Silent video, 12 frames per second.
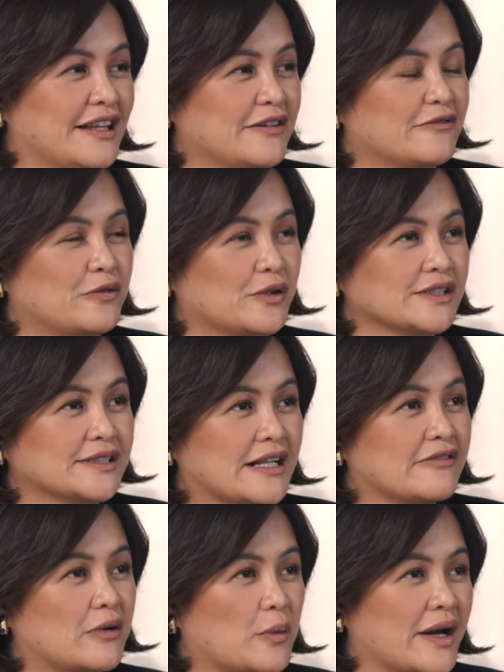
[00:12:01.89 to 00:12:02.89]
Like for
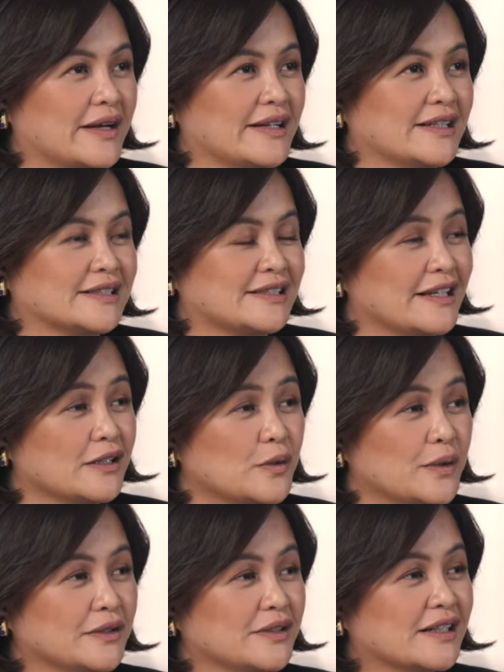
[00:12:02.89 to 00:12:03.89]
self-awareness, like
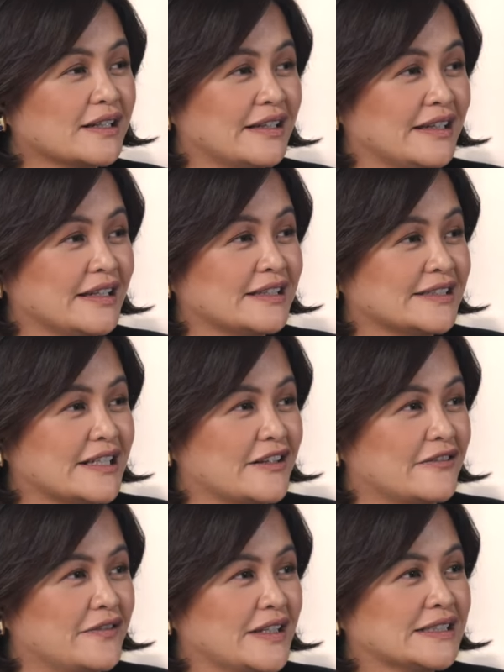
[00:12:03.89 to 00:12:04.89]
going to the clinic
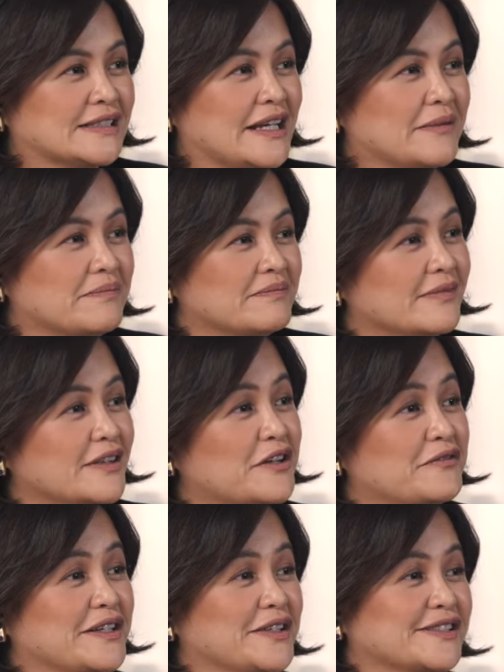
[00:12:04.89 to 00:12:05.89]
itself, it's like
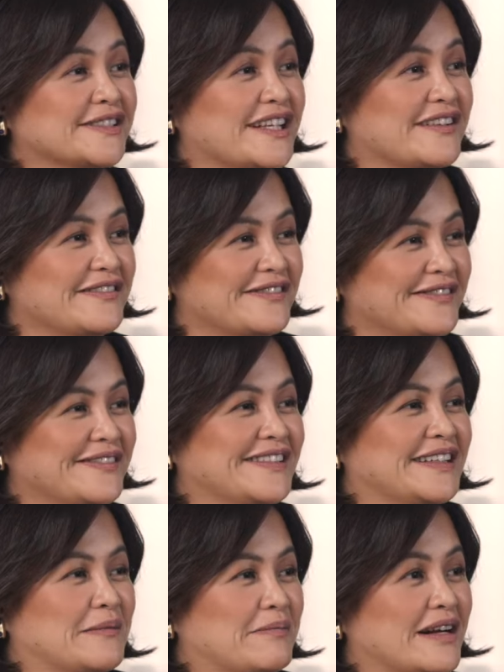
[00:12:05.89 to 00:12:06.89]
loving yourself.
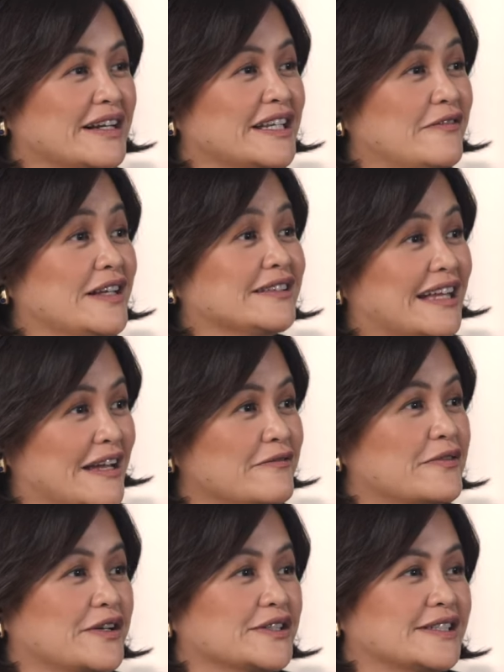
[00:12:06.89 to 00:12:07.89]
Parang giving time
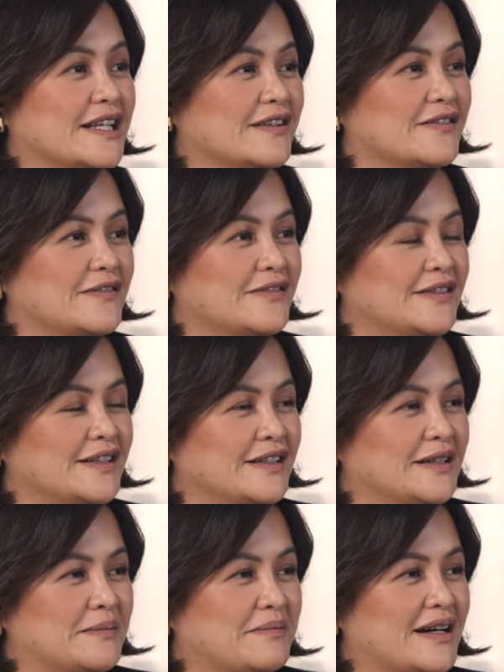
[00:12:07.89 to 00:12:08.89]
for yourself.
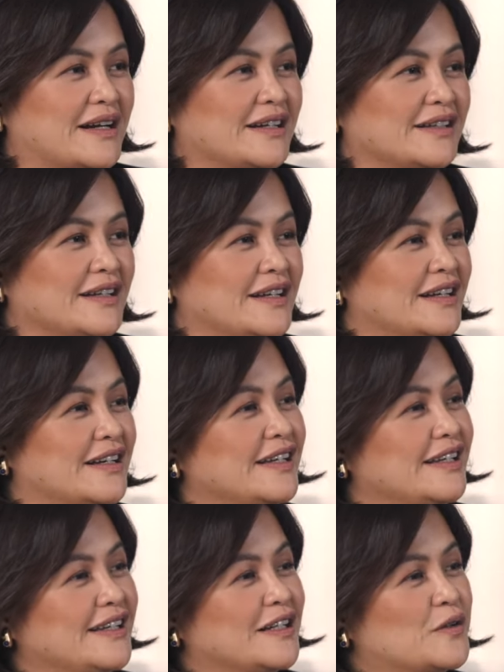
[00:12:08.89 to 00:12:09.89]
Parang,
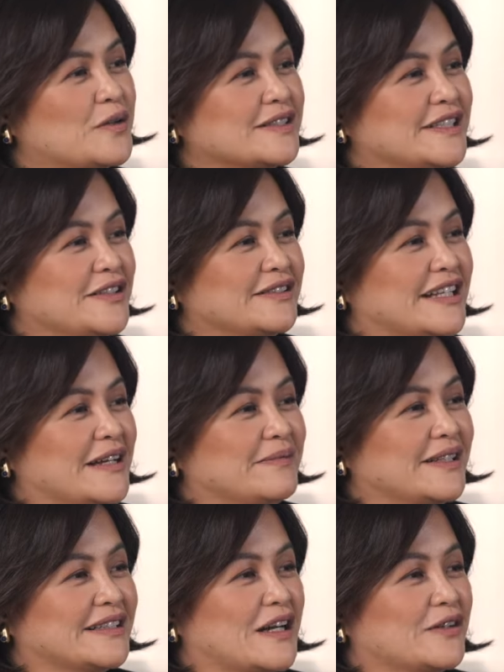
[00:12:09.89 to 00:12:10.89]
ikaw kasi yung type
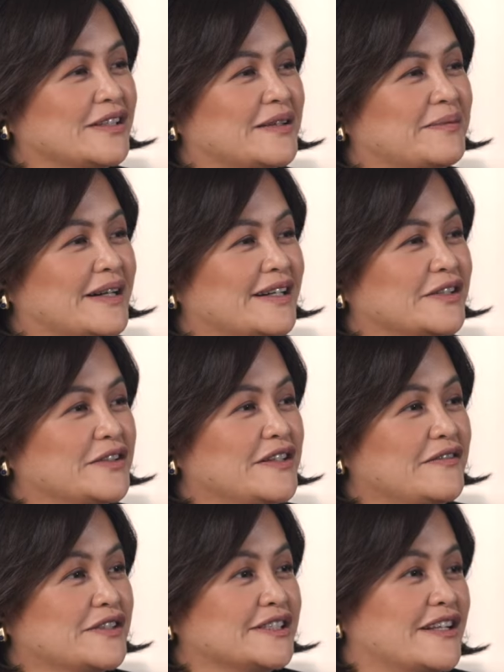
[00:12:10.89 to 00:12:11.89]
ng tao na parang you
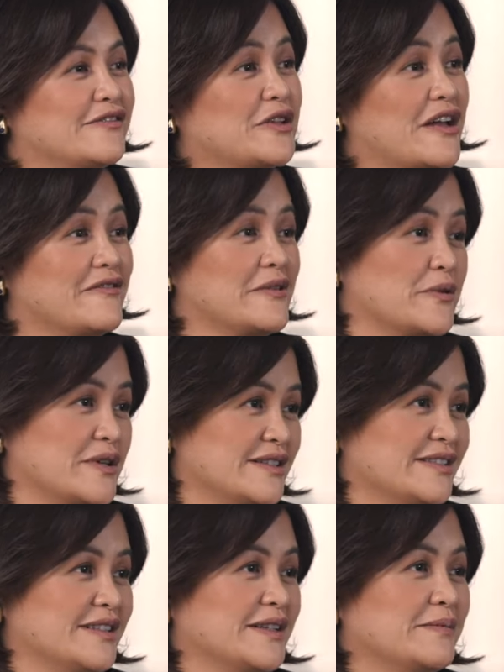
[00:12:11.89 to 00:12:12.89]
give yourself to everyone
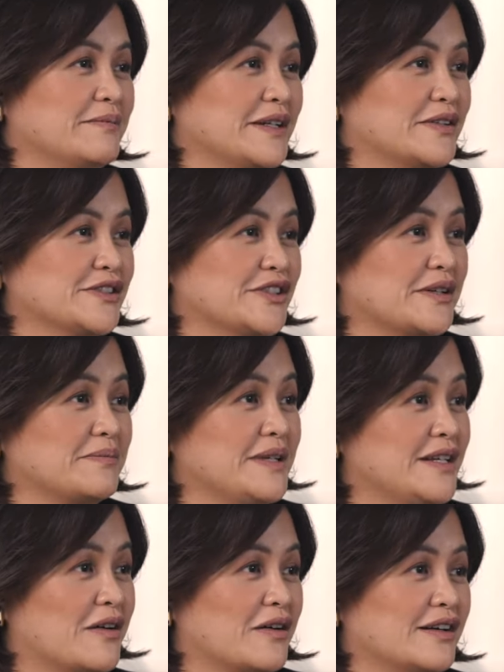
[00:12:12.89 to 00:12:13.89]
because you're a
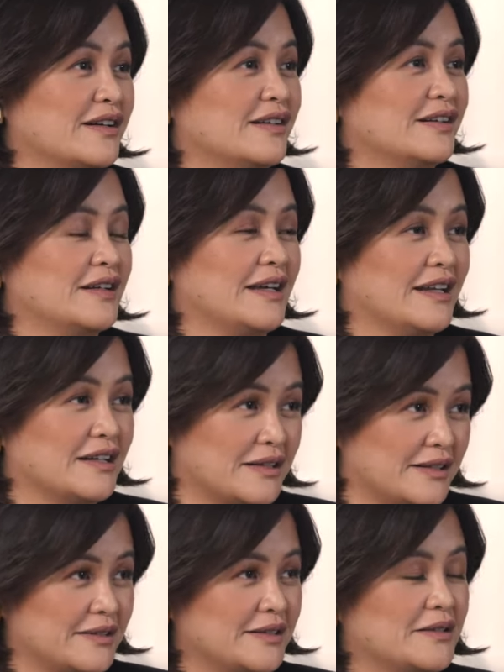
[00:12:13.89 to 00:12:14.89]
PR and
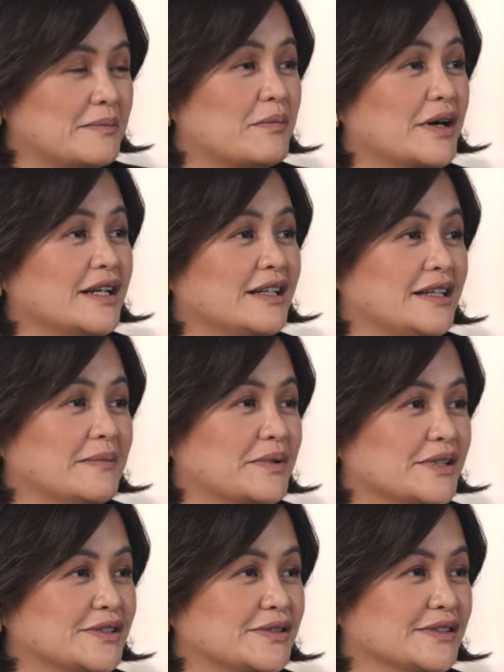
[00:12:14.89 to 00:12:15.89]
a marketing
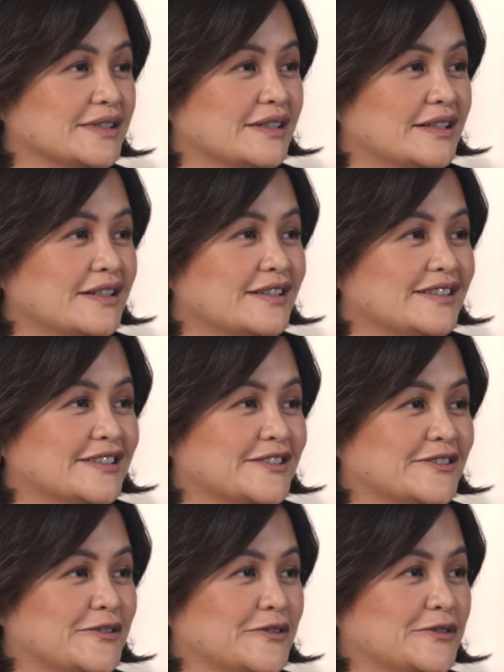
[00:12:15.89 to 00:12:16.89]
person.
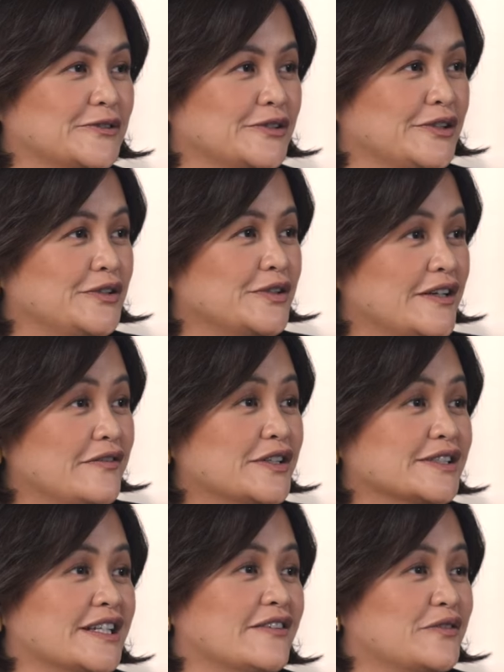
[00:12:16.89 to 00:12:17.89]
So, you give
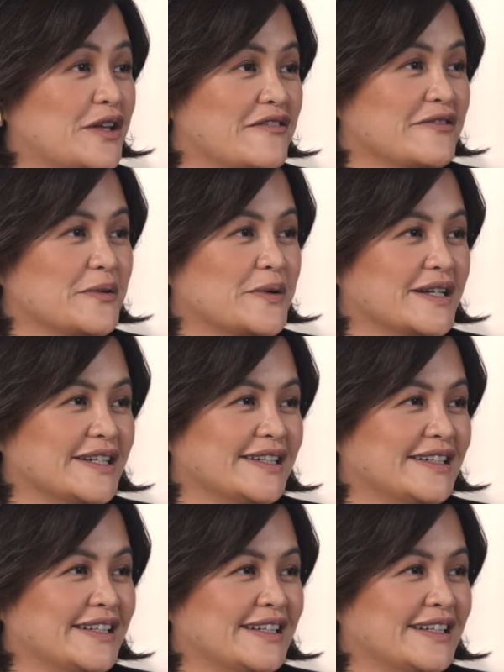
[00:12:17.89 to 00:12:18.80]
yourself to everyone.